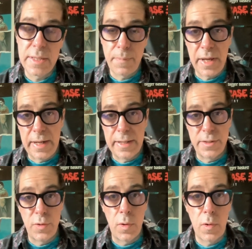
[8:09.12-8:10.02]
up getting
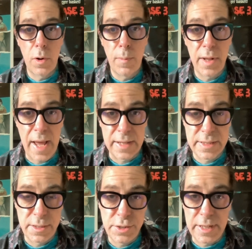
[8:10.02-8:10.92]
into a horrible
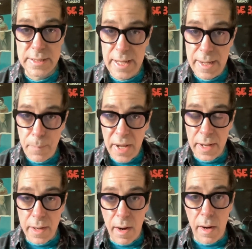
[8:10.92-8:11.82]
accident. She gets hit by a
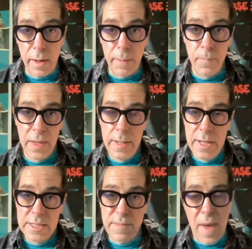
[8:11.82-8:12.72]
car,
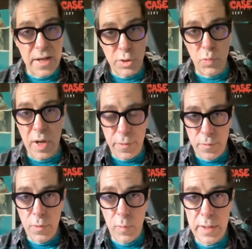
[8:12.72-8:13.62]
smashed right through
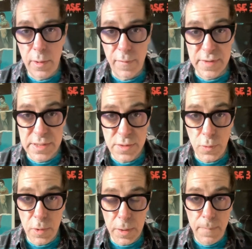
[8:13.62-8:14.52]
the window of a
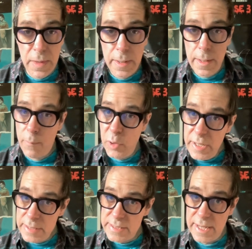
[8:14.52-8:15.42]
store. Pretty
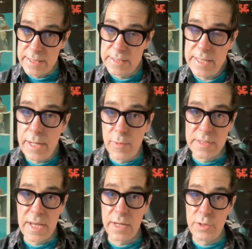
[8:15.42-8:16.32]
intense sequence,
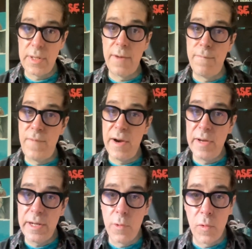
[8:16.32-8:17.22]
actually, and very
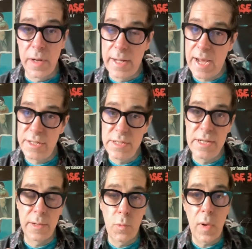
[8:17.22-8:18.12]
gory. Catches you
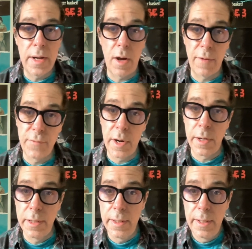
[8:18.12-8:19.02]
quite off
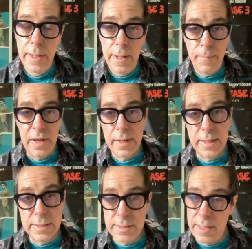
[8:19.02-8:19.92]
guard,
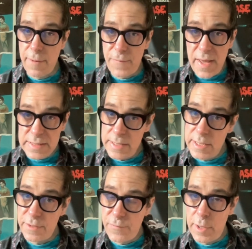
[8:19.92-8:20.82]
because the effects in
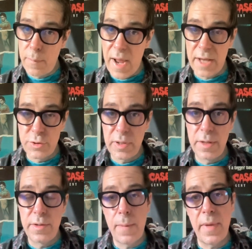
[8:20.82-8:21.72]
this film actually are
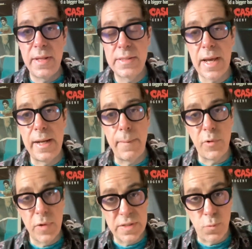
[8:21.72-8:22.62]
done by this guy named Chris